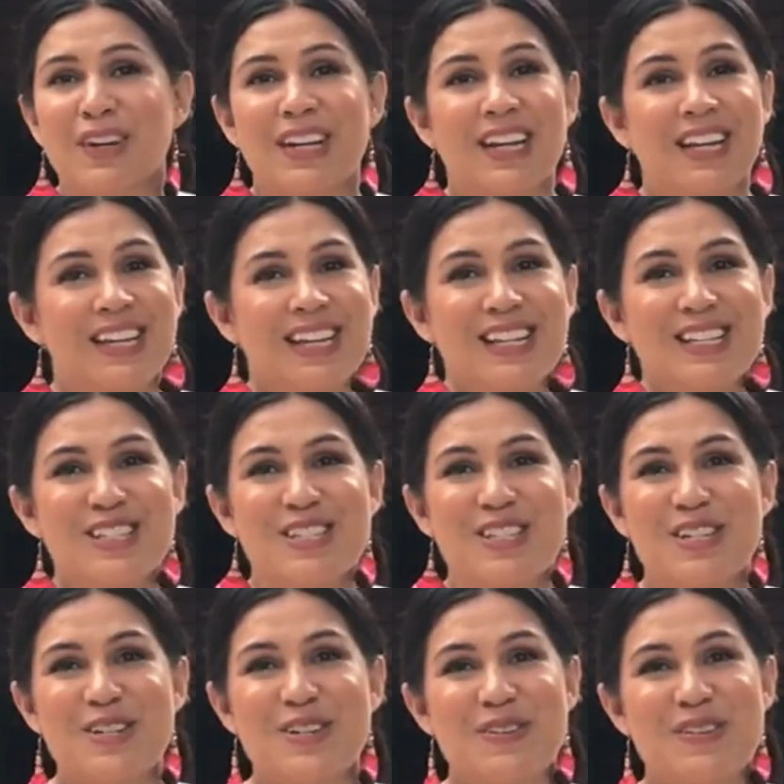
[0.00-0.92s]
He
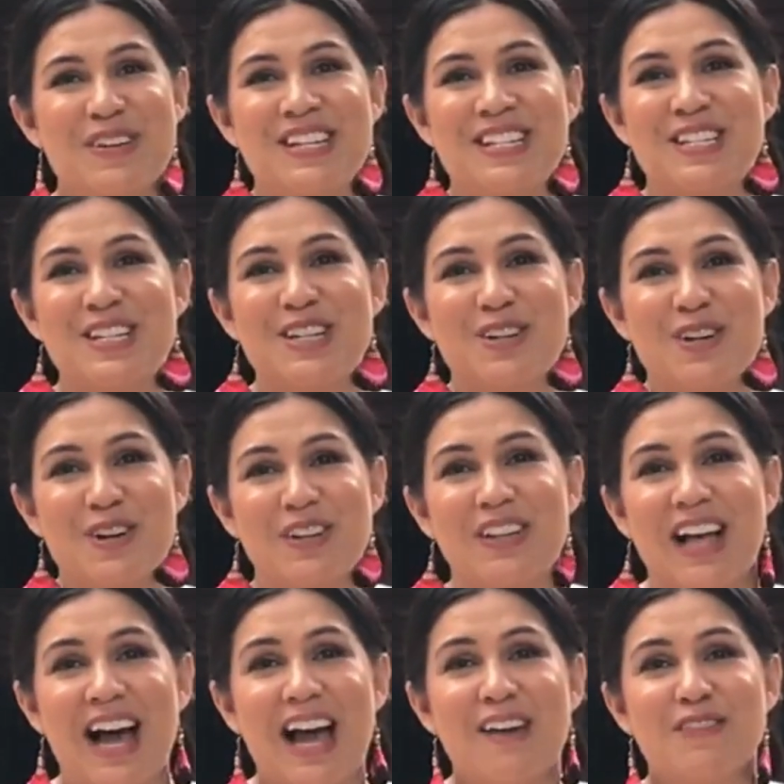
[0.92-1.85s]
needs to into your
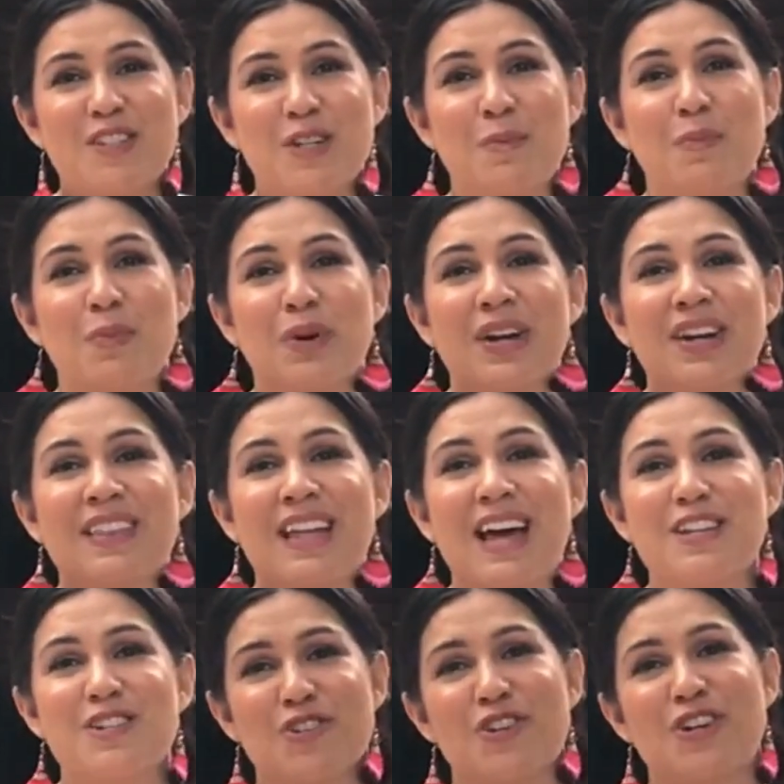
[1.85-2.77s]
life to bring
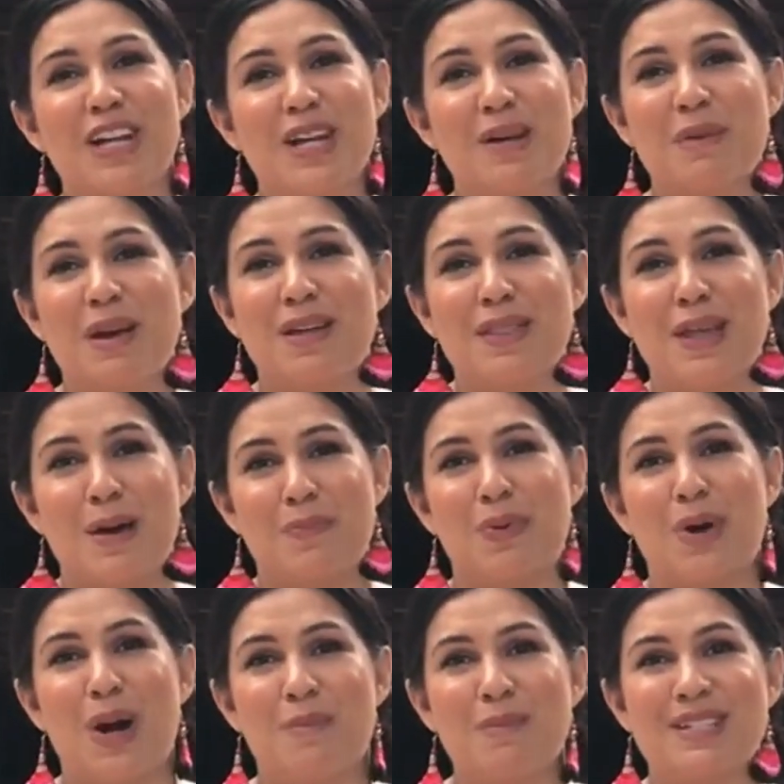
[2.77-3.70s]
that dream dream and that
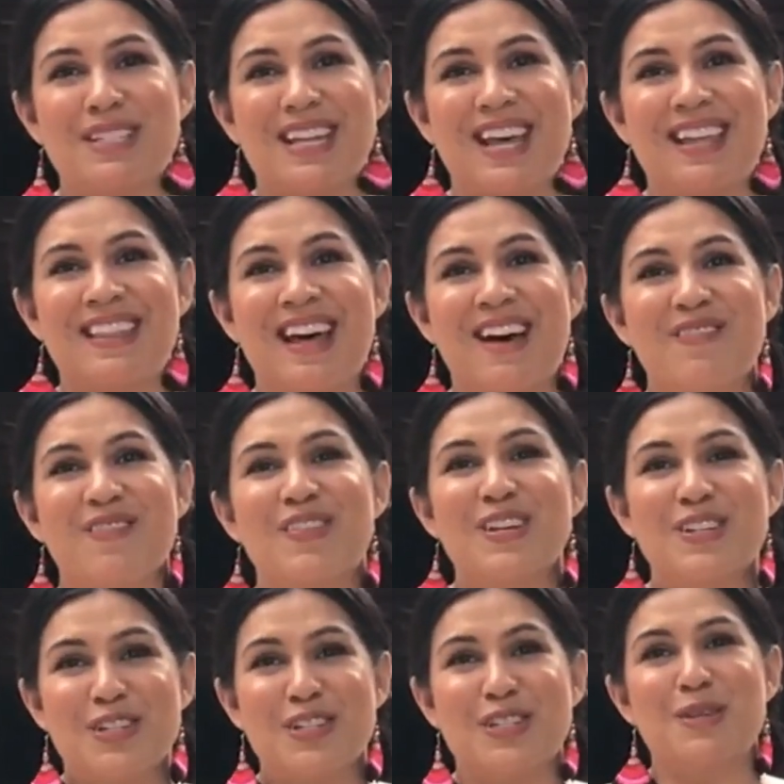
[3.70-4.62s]
promise and that
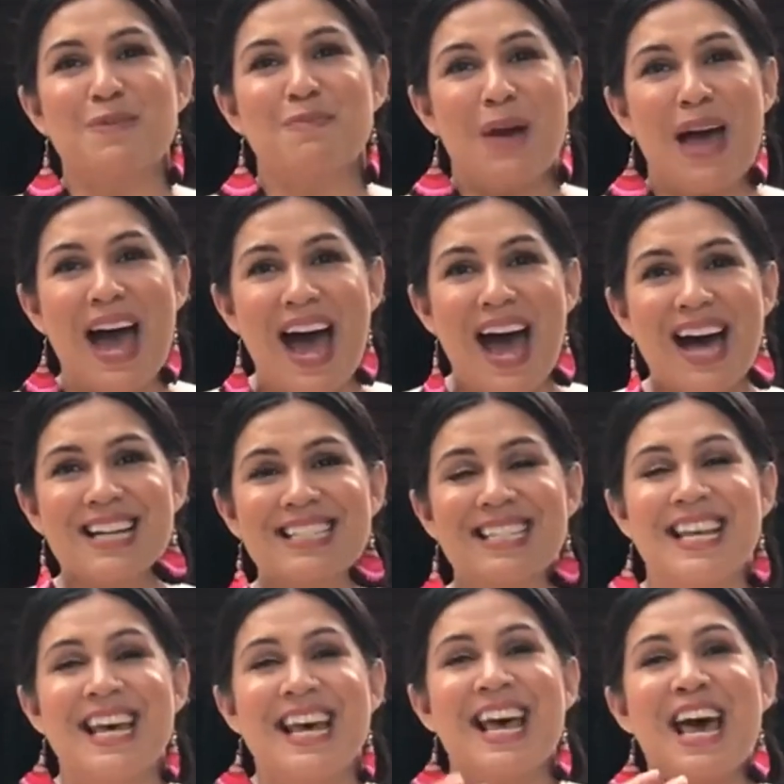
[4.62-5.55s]
vision to
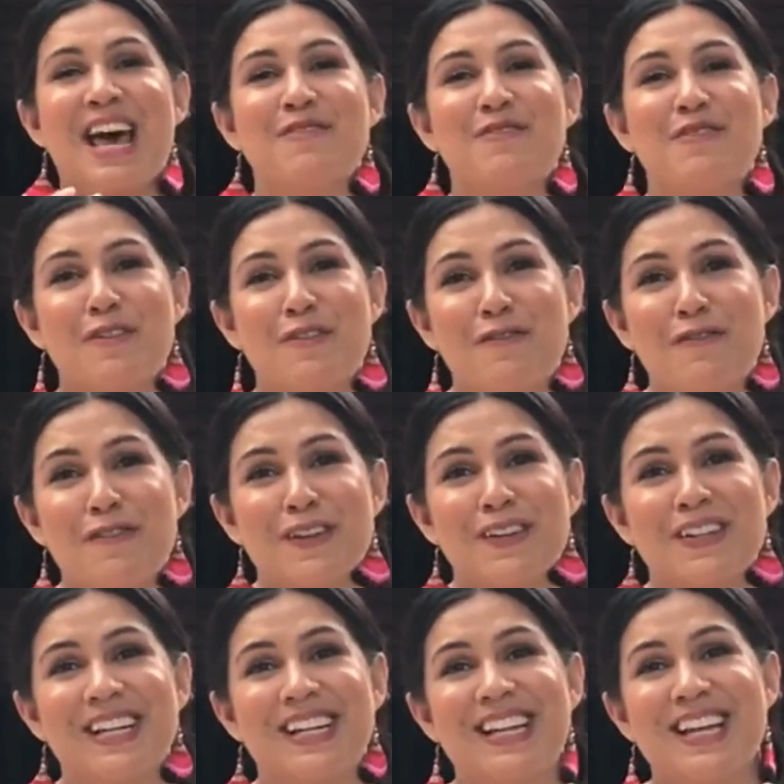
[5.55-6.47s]
pass and
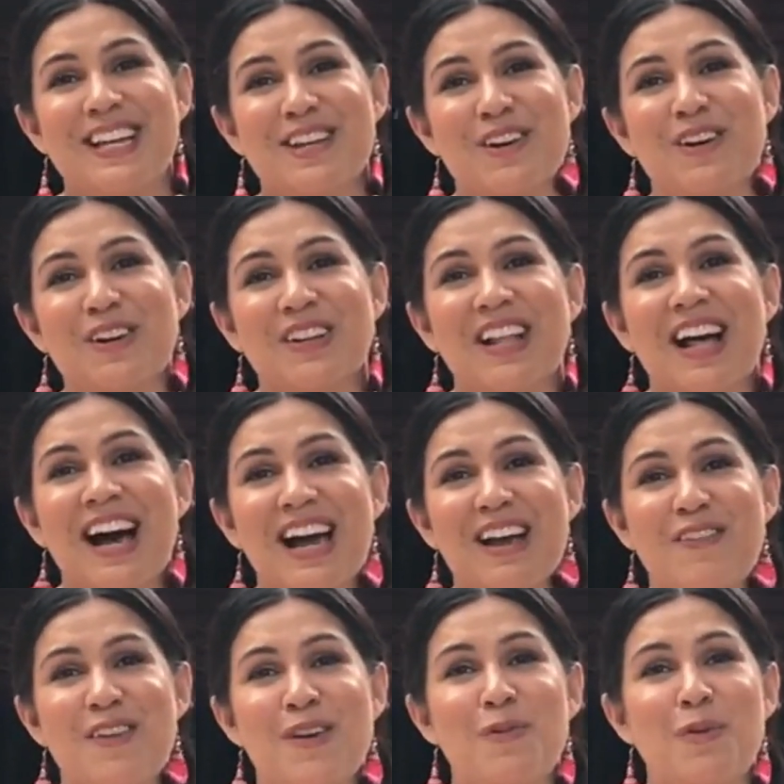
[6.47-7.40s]
fulfill it in your
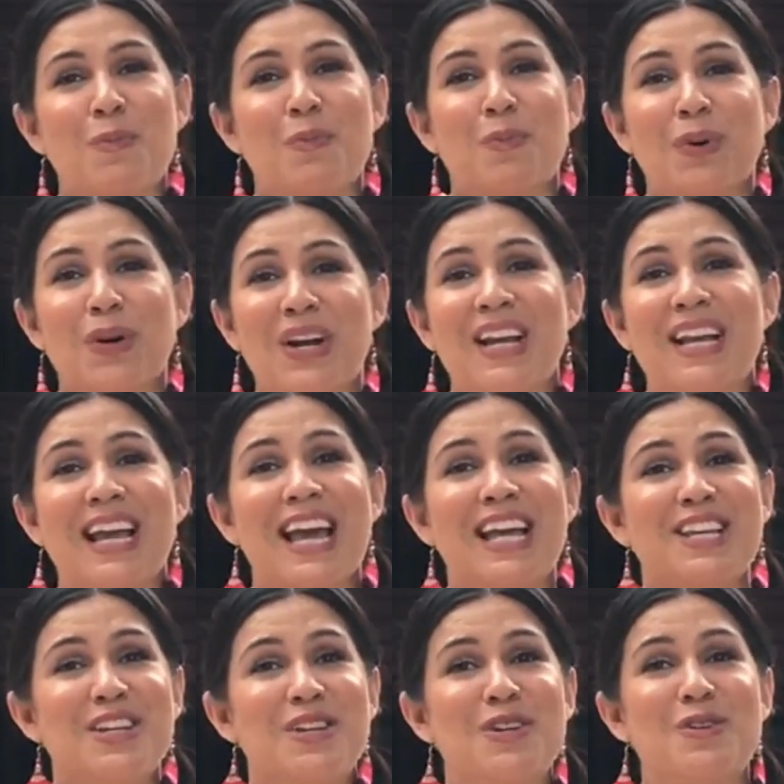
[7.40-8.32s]
life. He will bring
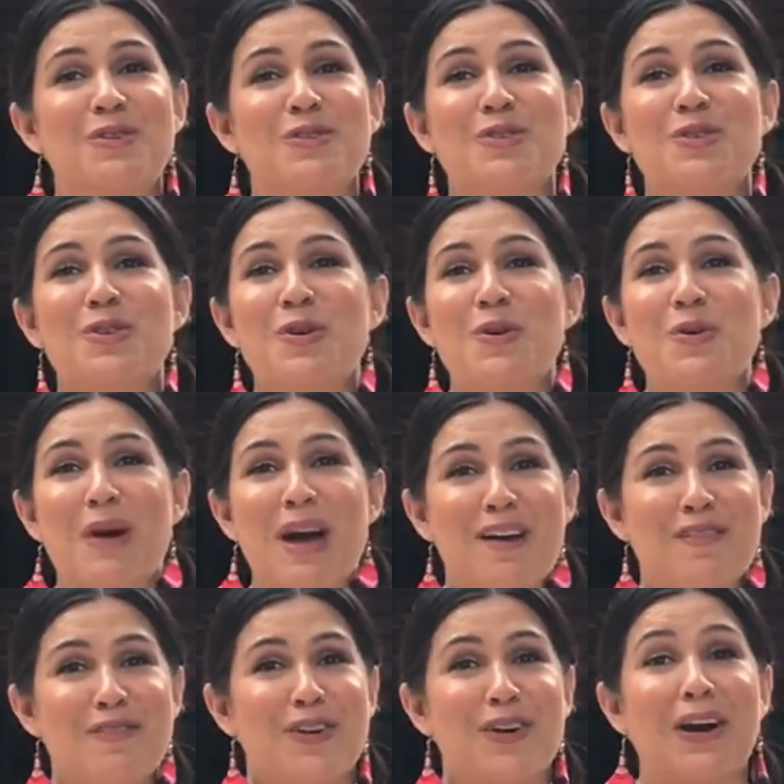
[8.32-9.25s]
and use
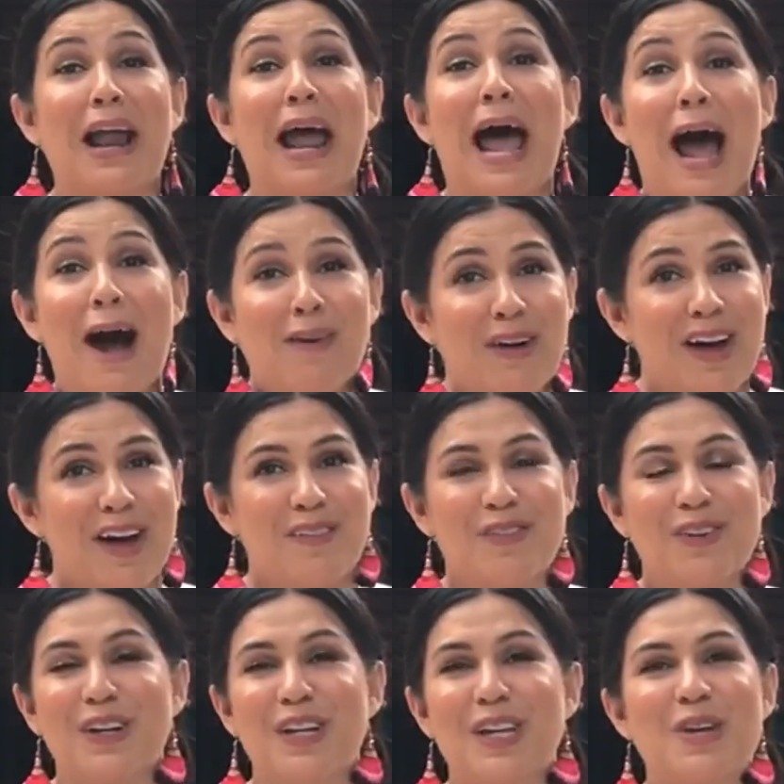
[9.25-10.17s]
whoever,
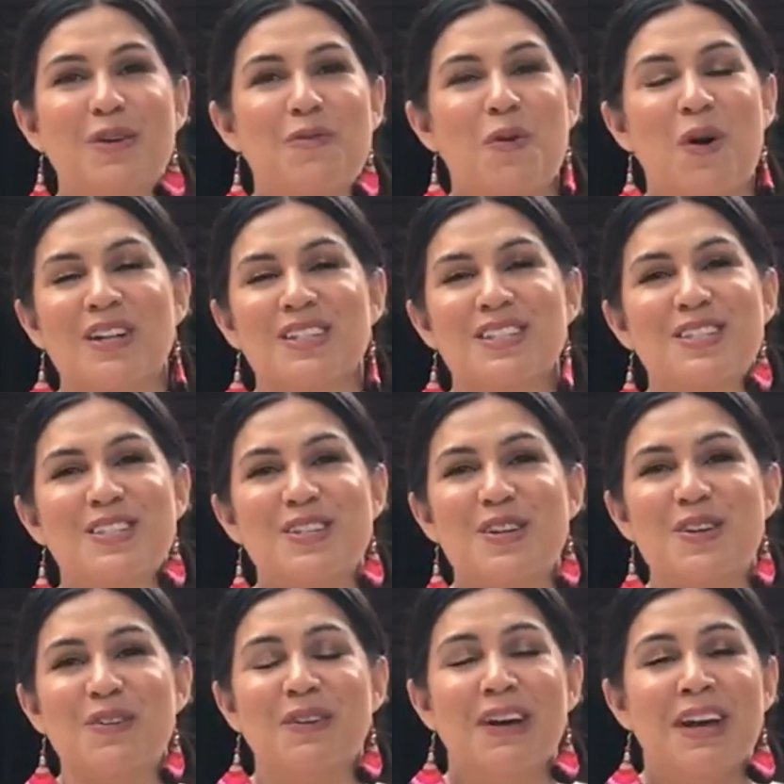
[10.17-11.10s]
however He wants
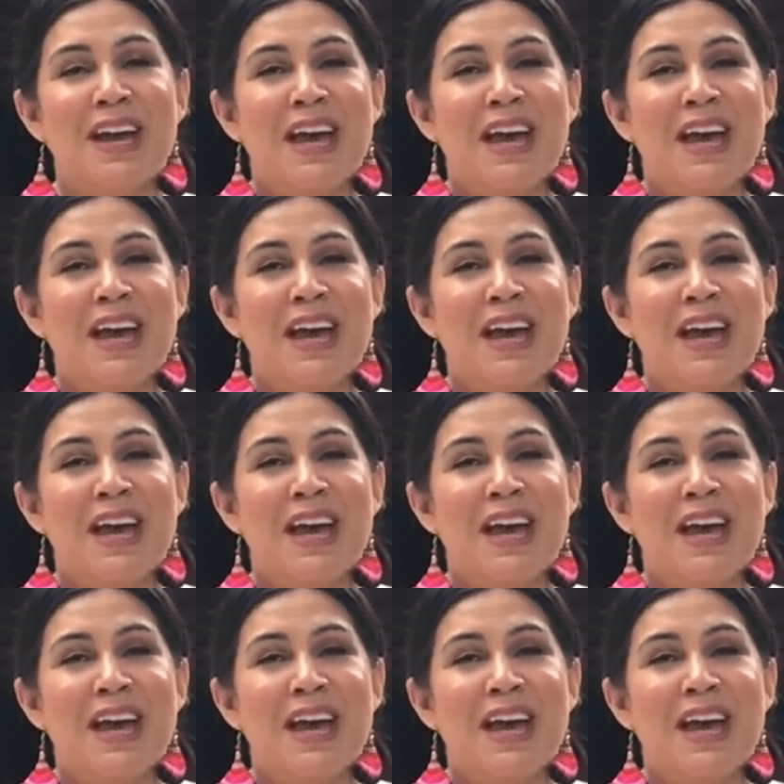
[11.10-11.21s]
to.